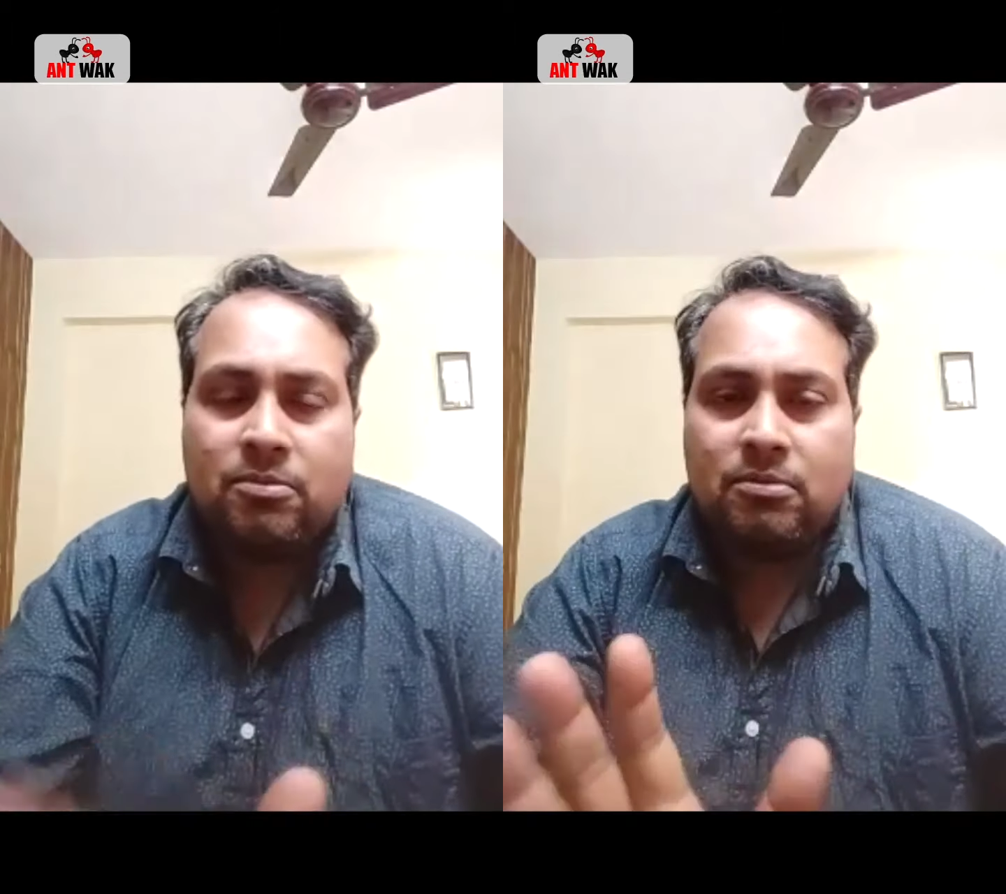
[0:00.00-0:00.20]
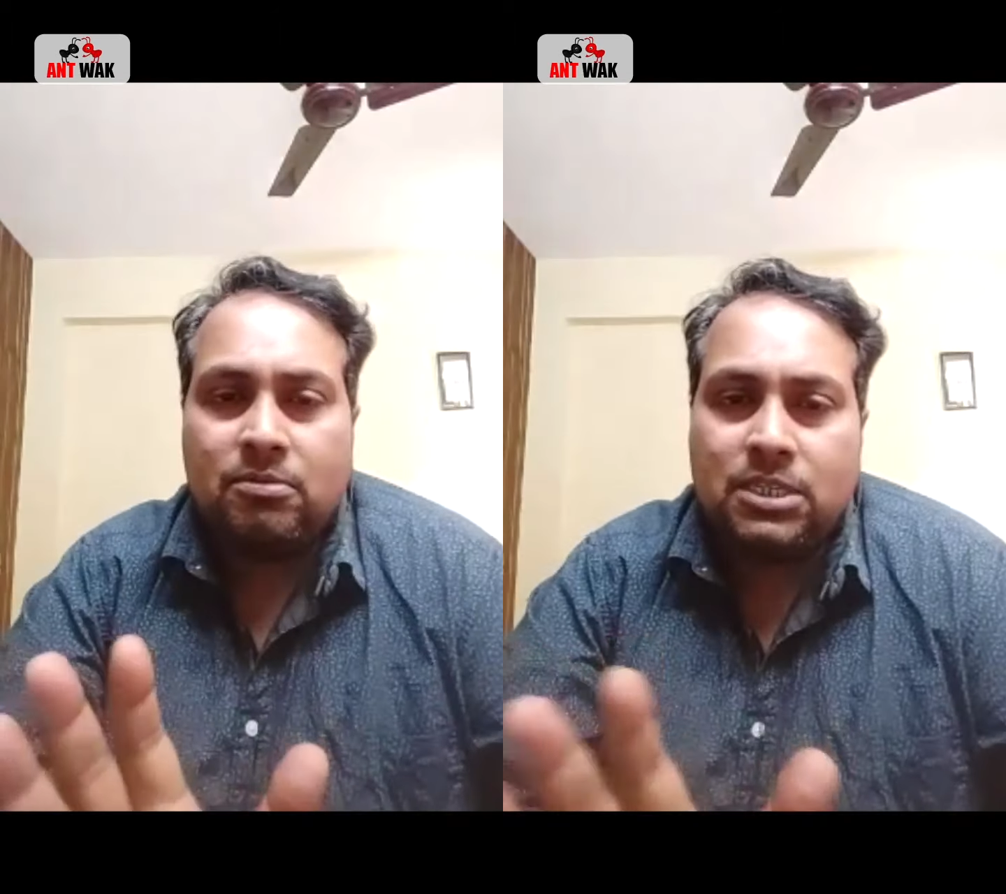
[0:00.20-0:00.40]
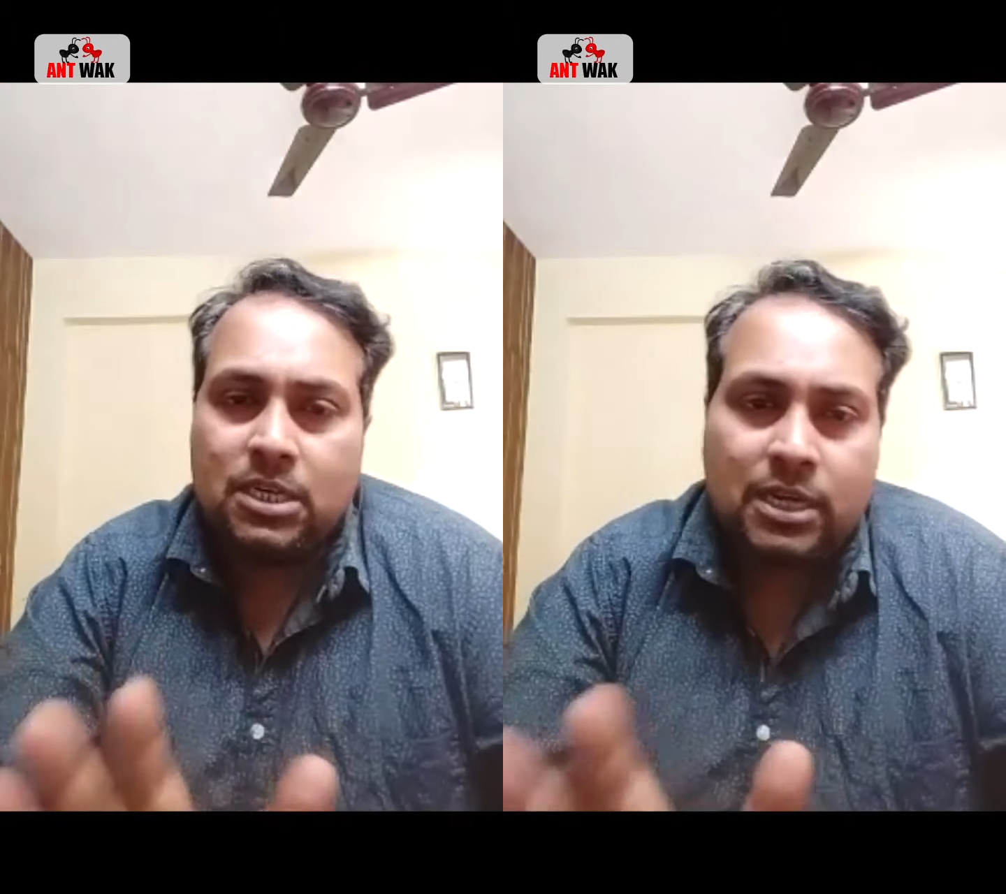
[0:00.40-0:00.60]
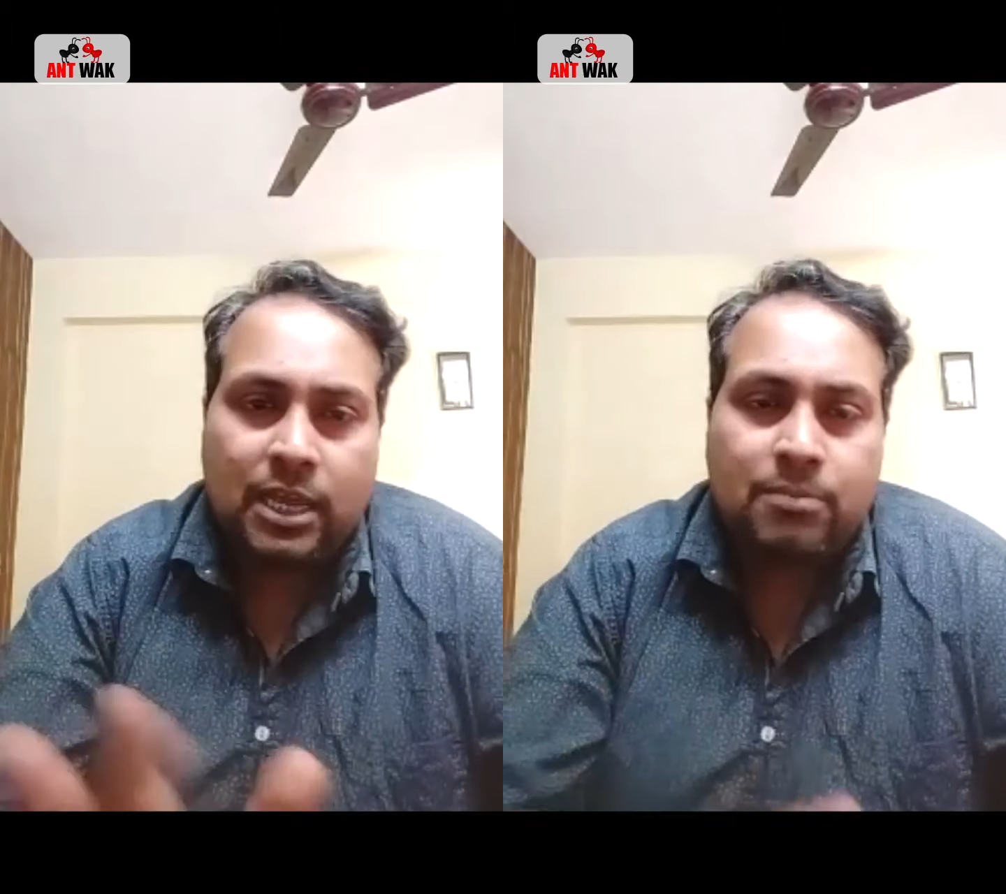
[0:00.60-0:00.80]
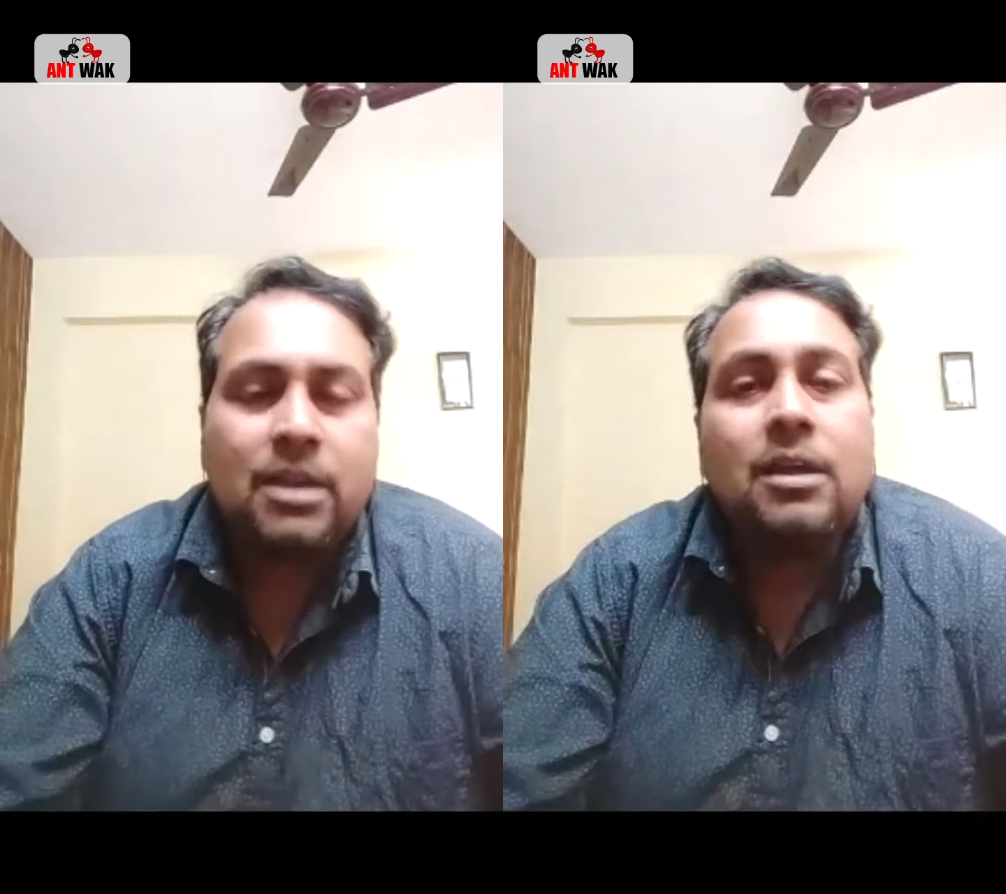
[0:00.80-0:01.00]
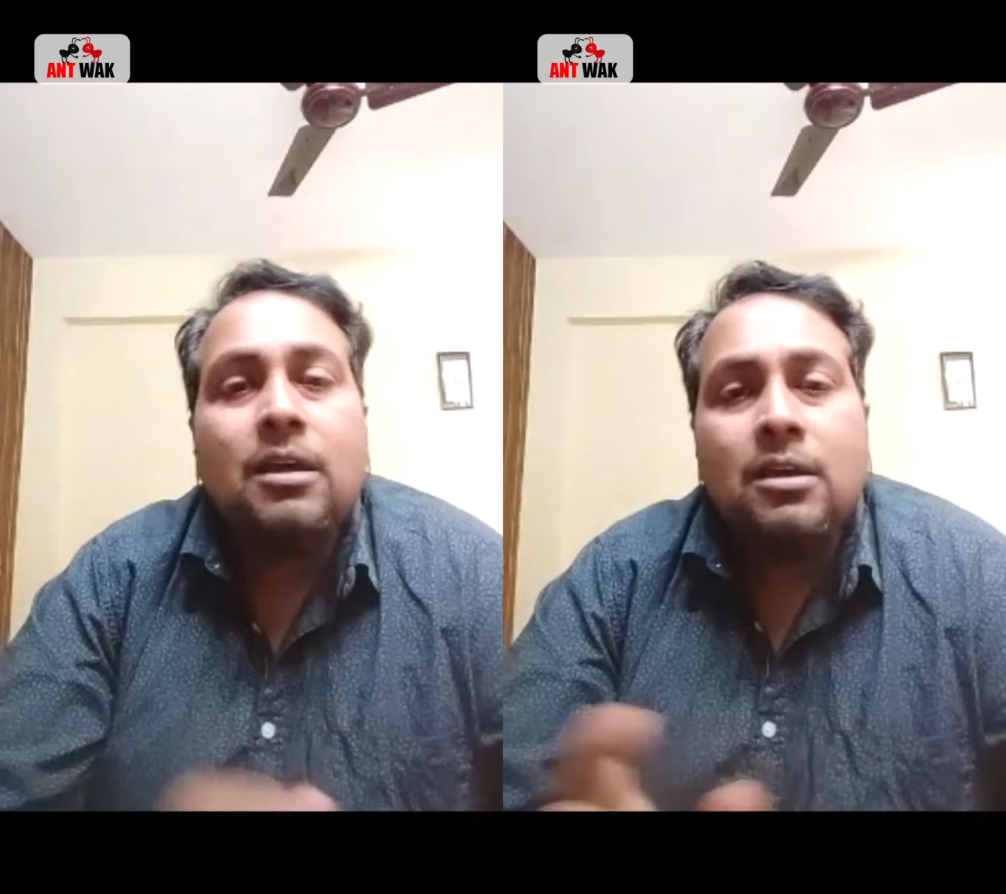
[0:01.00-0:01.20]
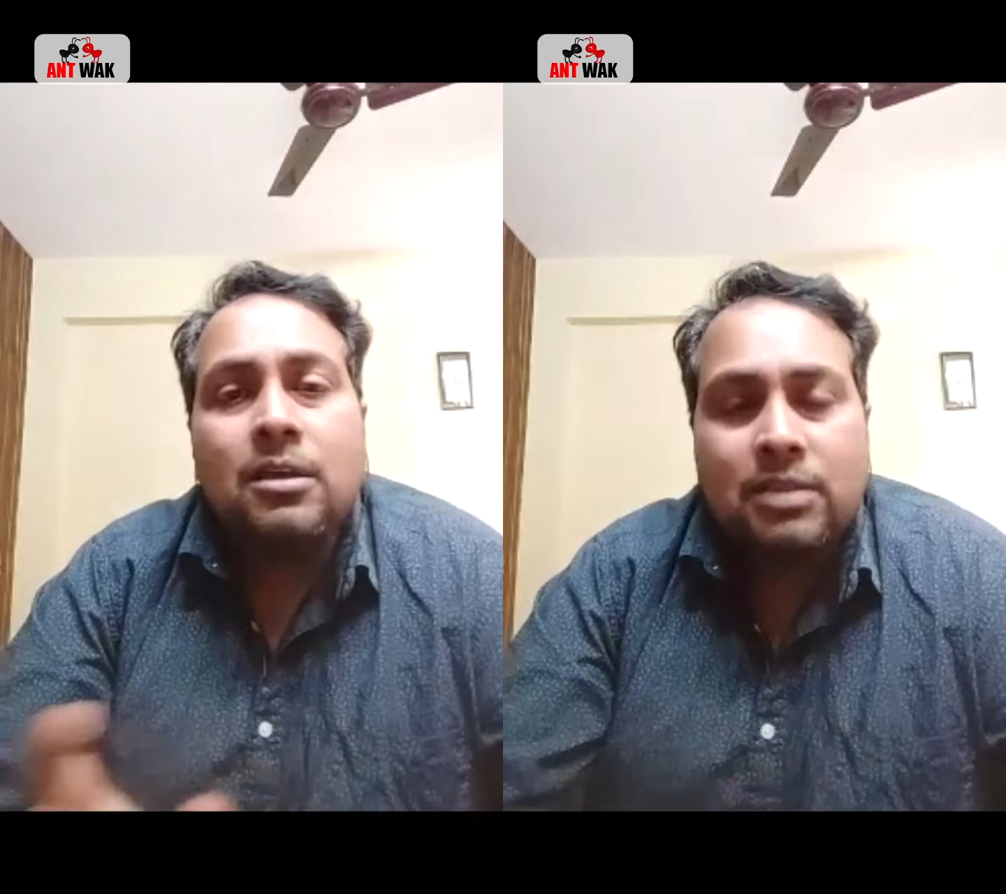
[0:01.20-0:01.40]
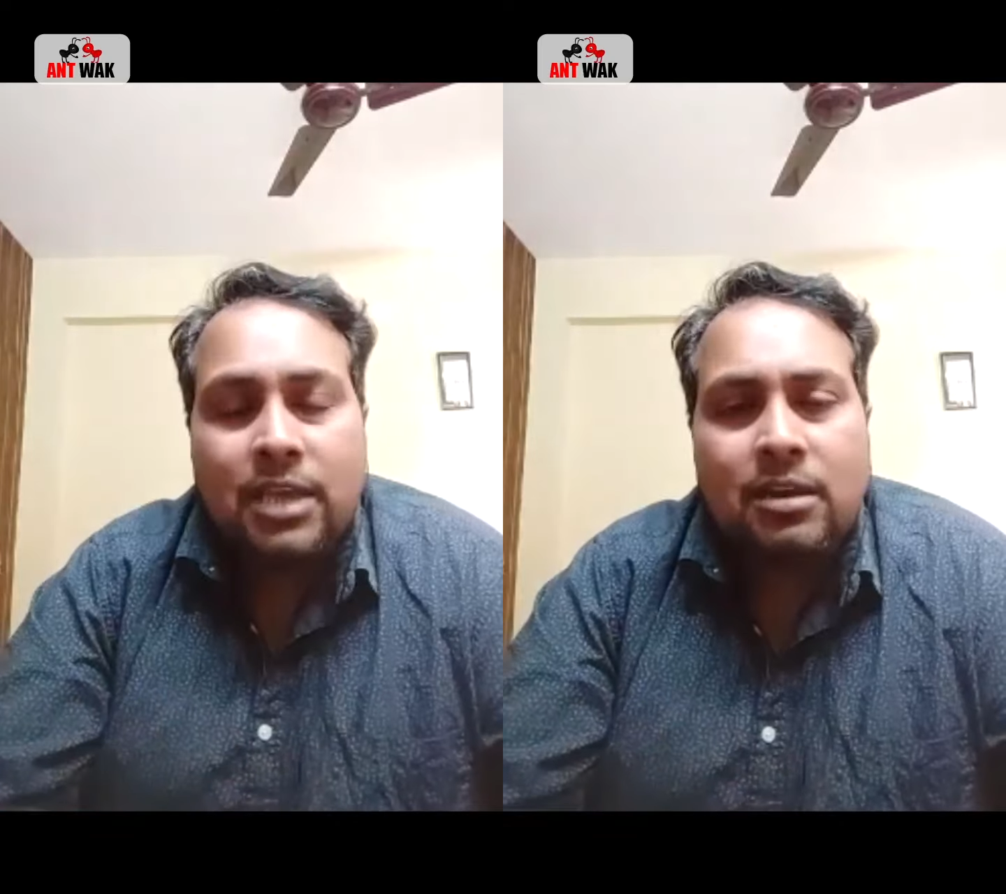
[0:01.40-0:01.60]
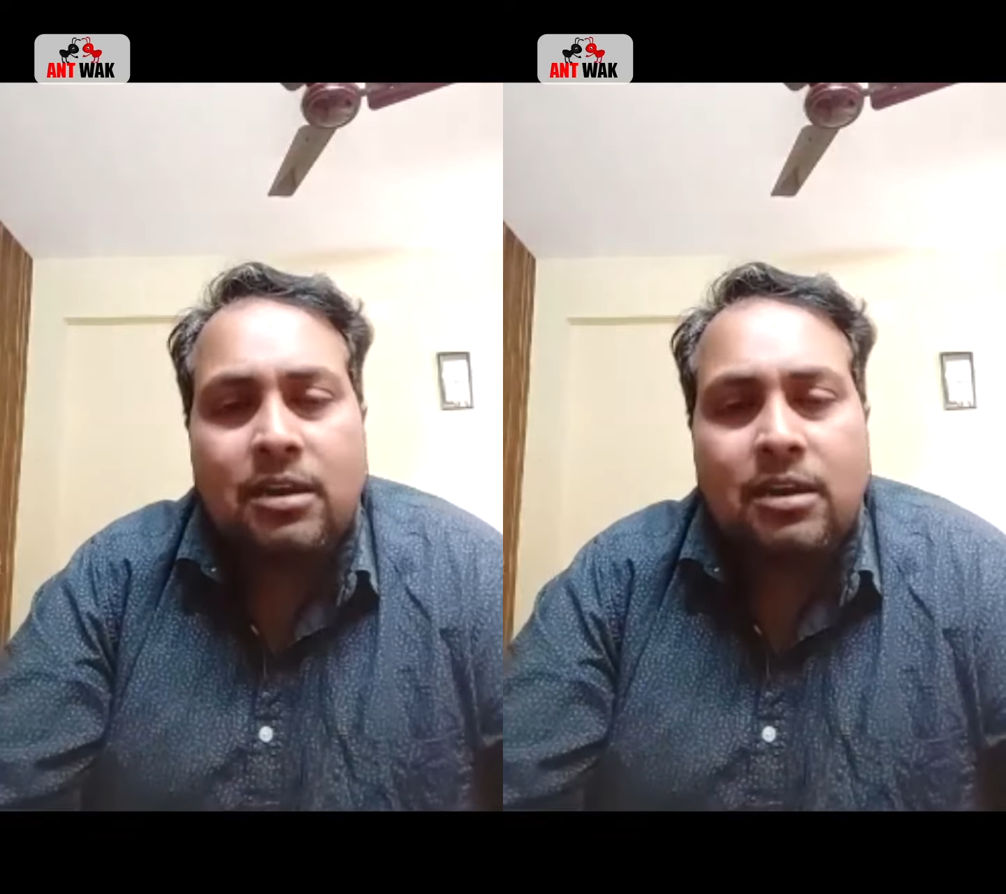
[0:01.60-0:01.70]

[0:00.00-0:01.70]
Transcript: wasting time there.